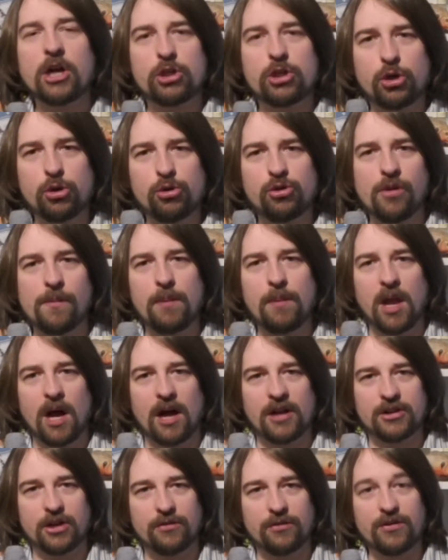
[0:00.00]
to the
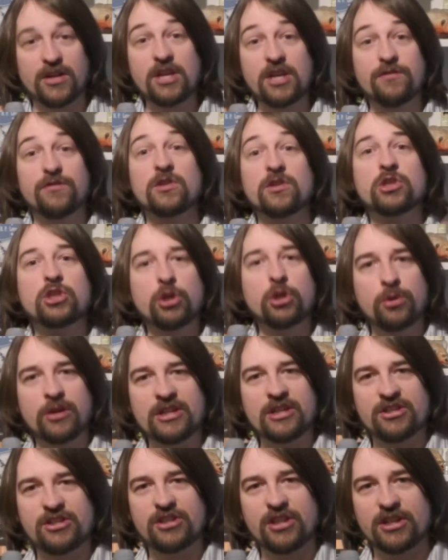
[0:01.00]
blood of
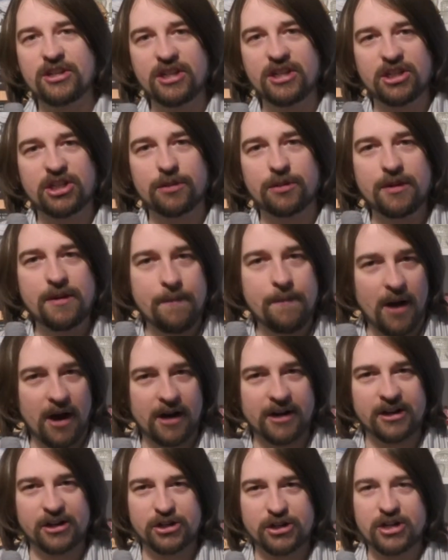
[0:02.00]
evildoers that need to be
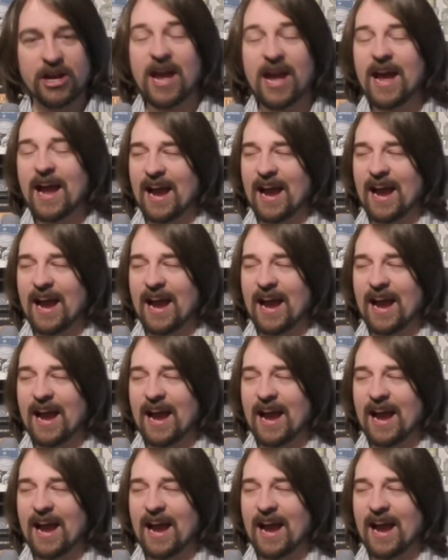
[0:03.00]
punished.